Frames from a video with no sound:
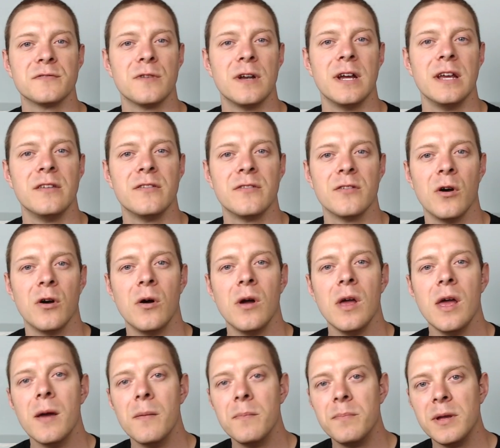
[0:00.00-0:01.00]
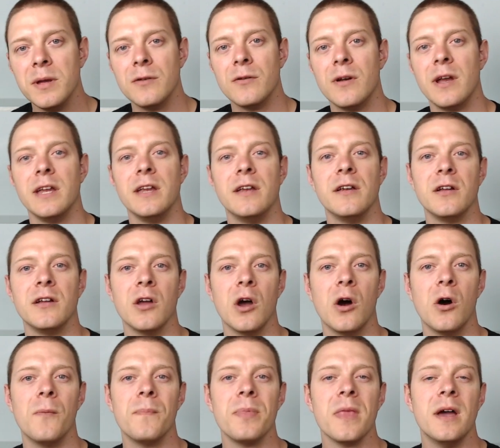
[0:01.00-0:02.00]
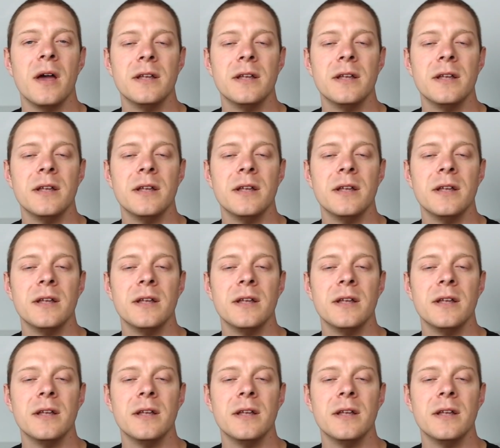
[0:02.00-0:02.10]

right? So be ready to go.